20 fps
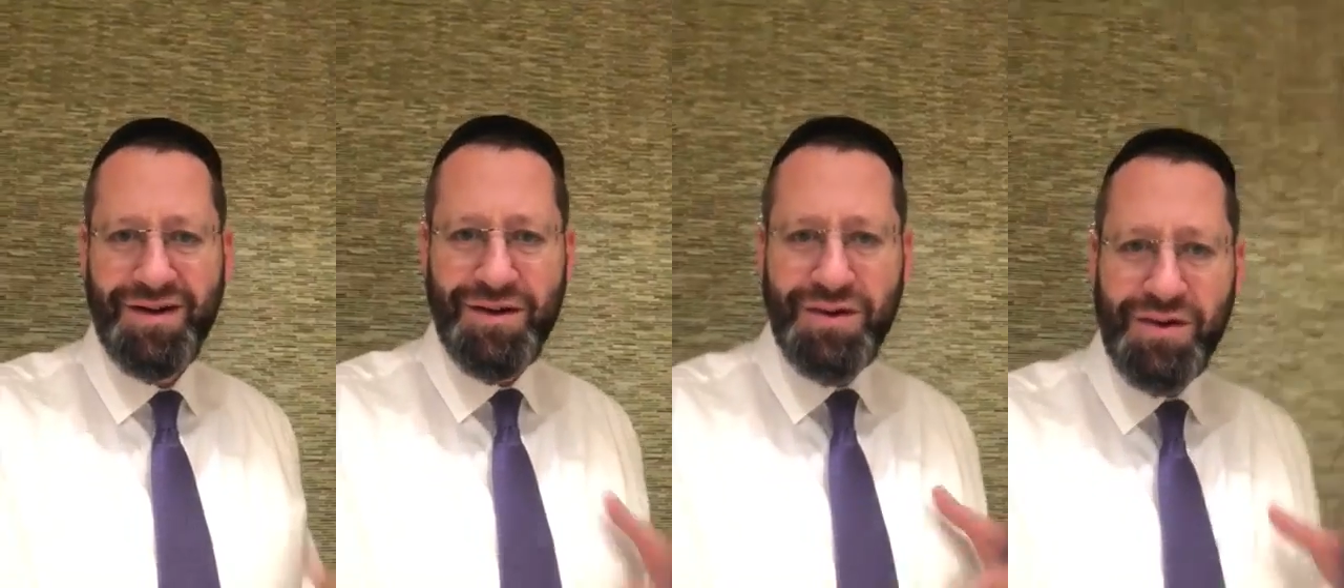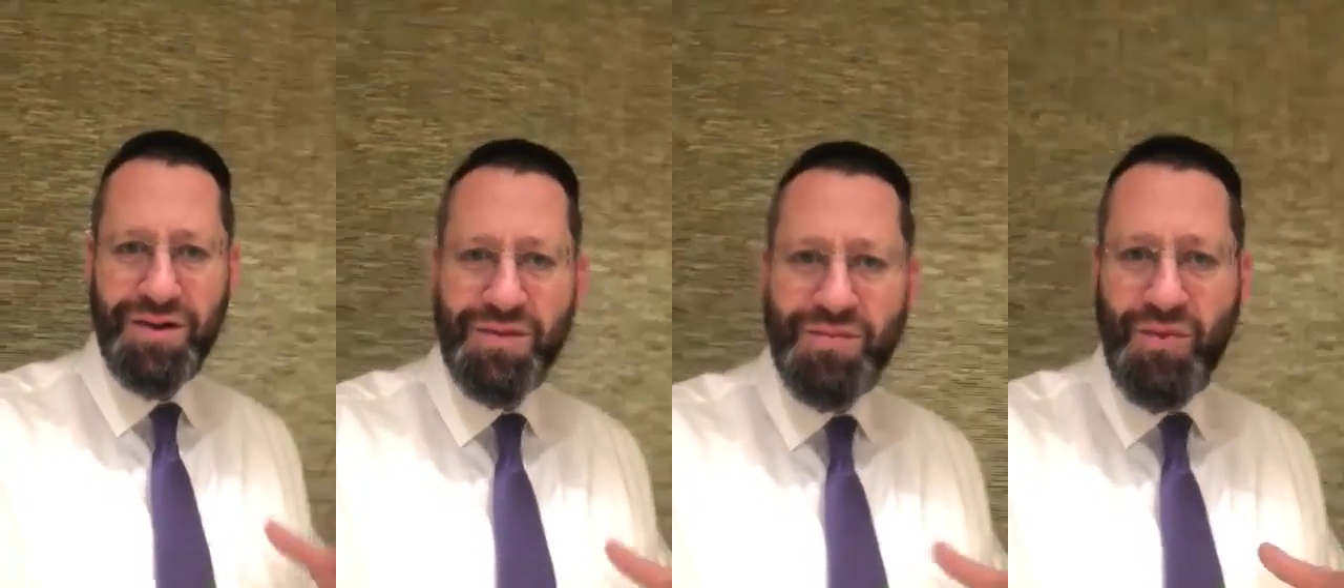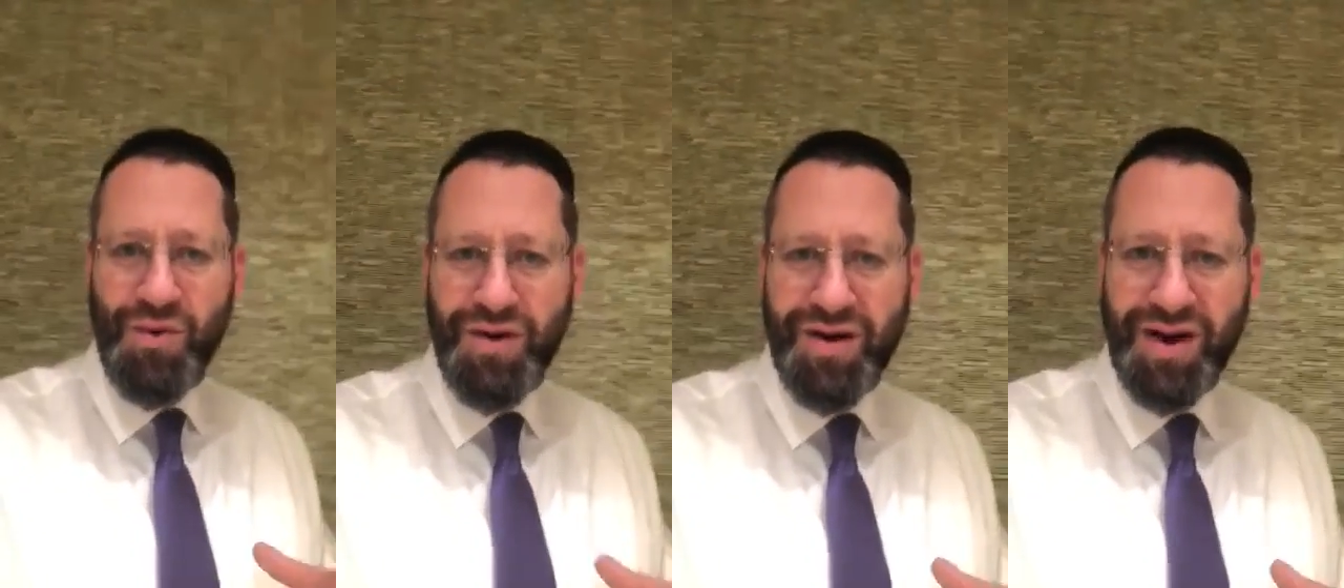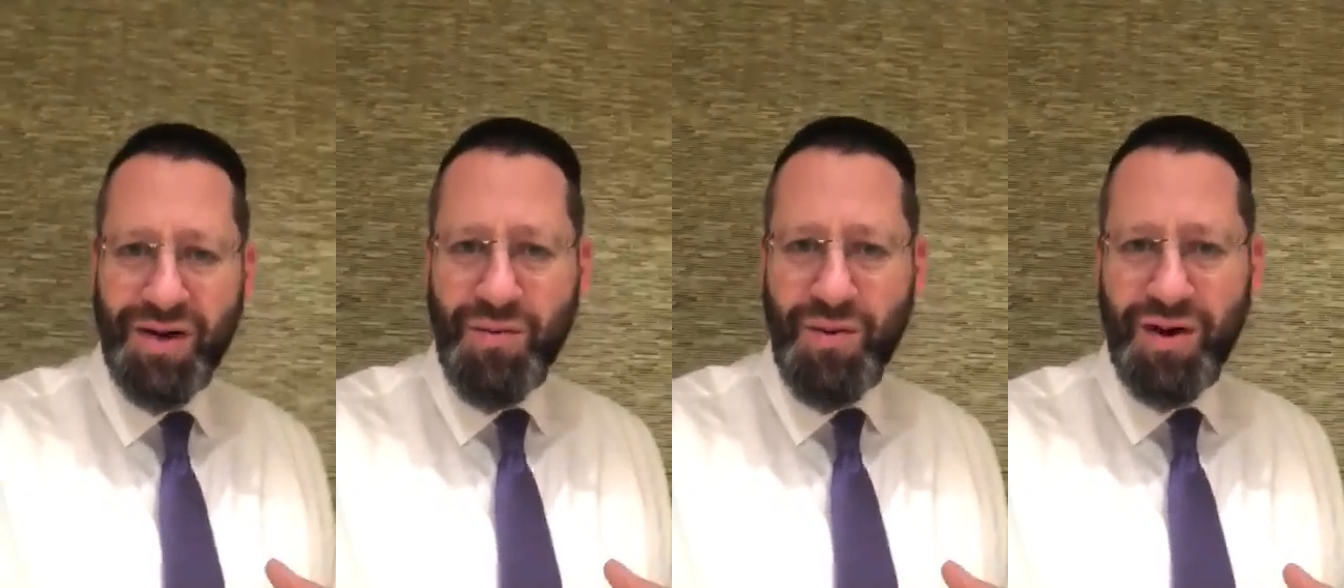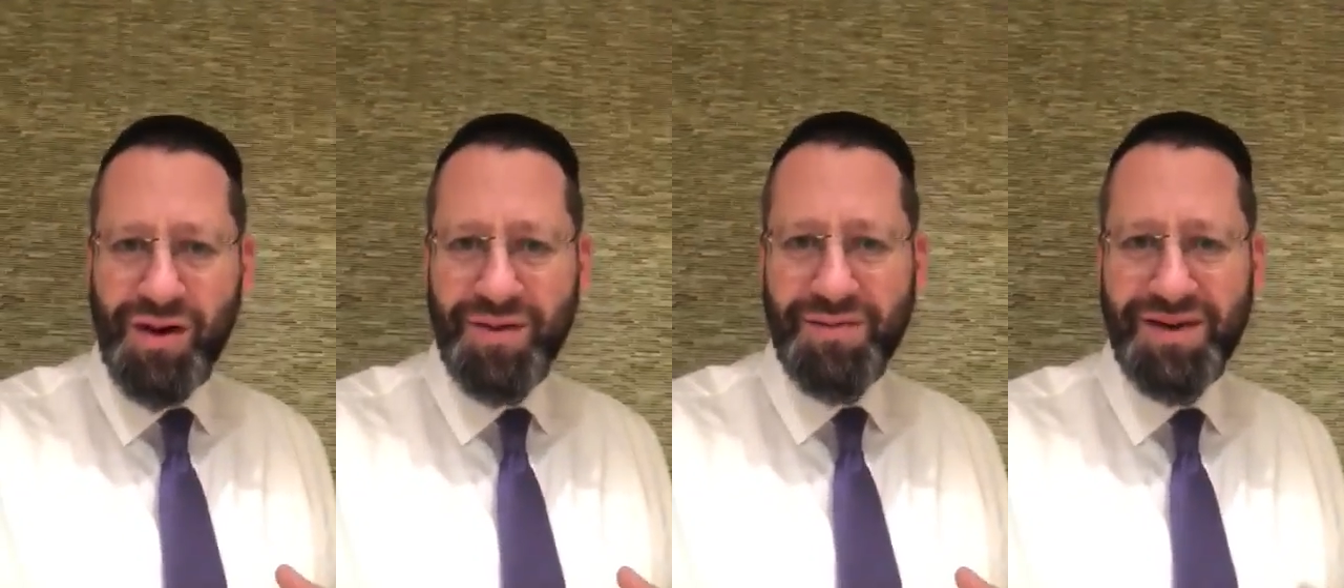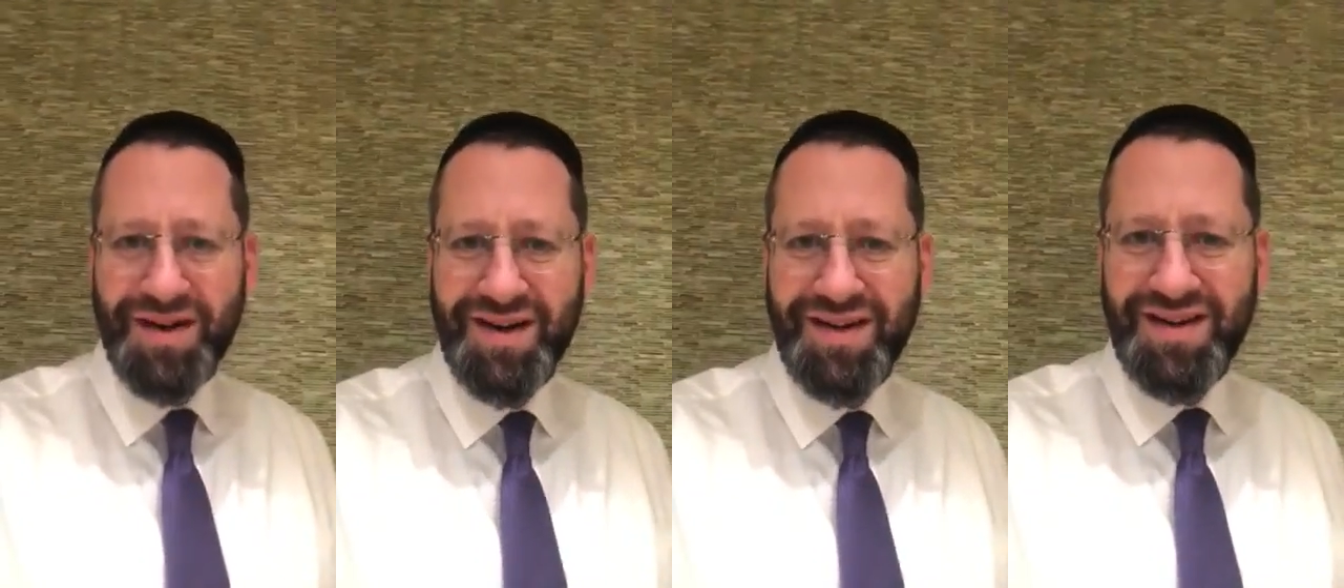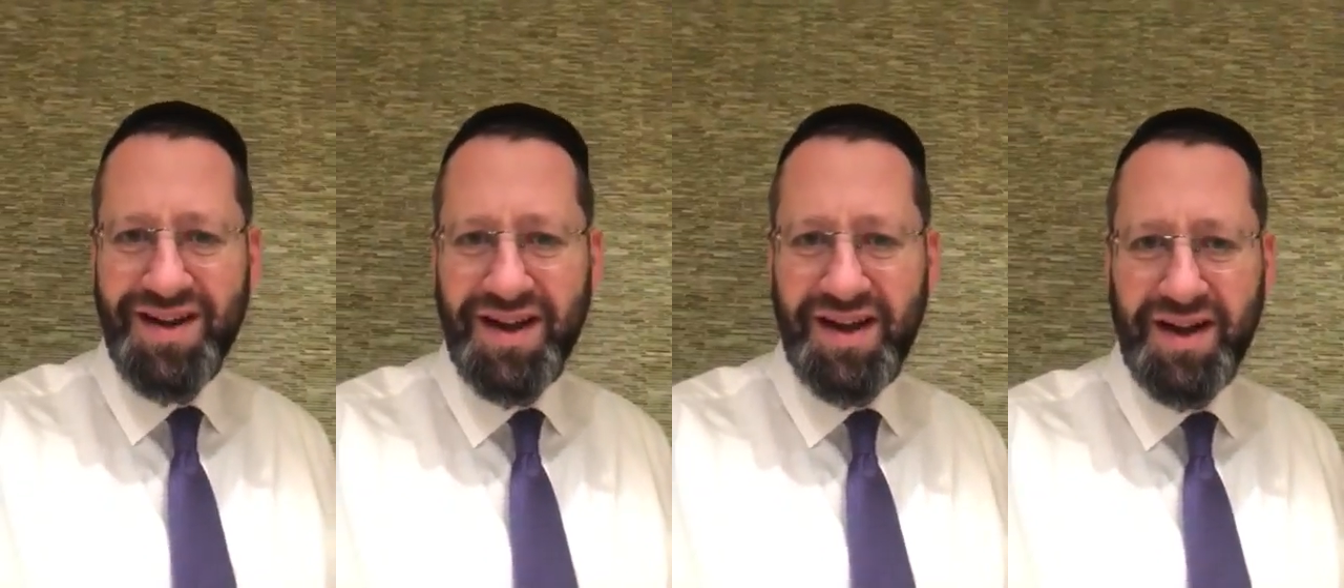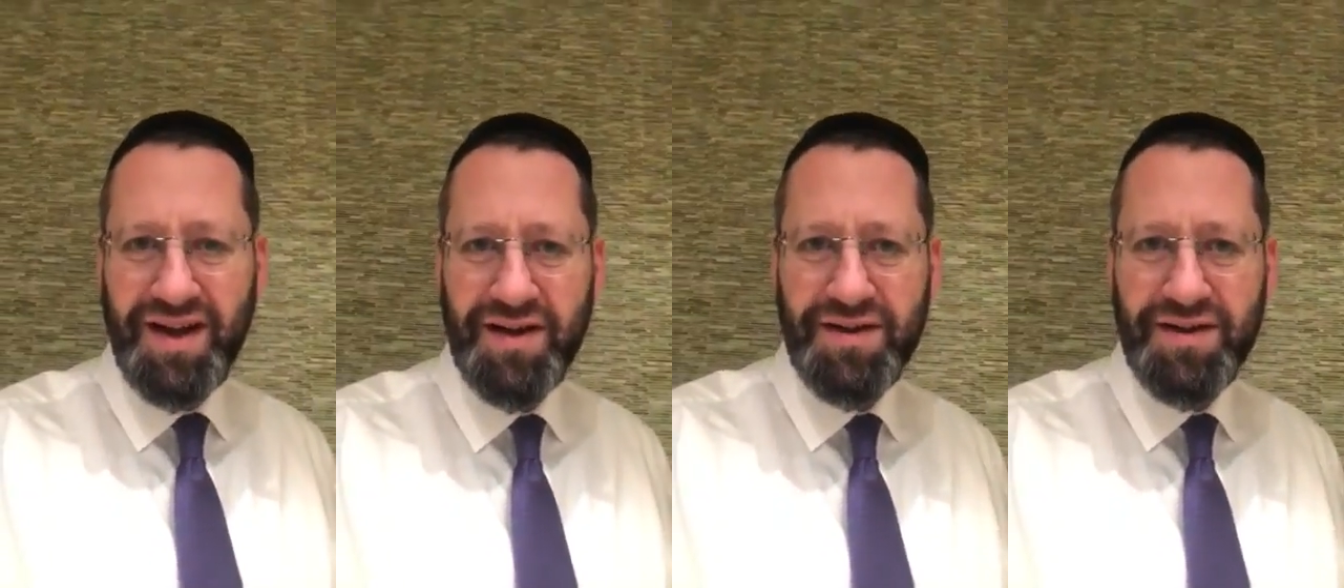Good morning and welcome to the Daily